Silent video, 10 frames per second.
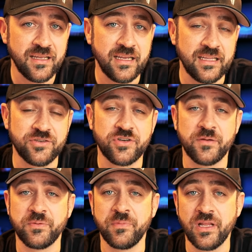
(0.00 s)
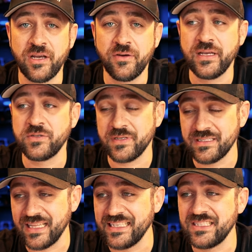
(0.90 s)
in the description below, as well
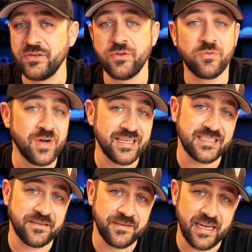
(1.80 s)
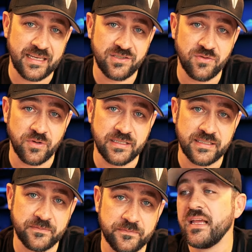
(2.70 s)
as links to the rest of today's
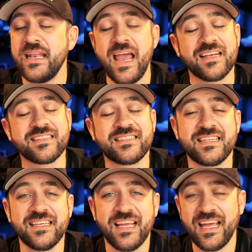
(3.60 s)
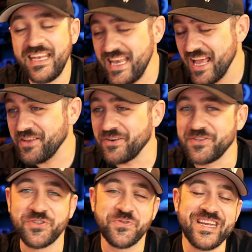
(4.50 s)
stories. Next, another
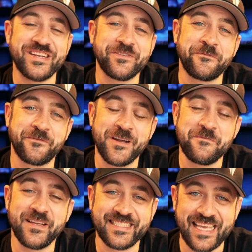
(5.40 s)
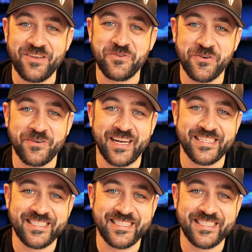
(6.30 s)
treat from Scale Garage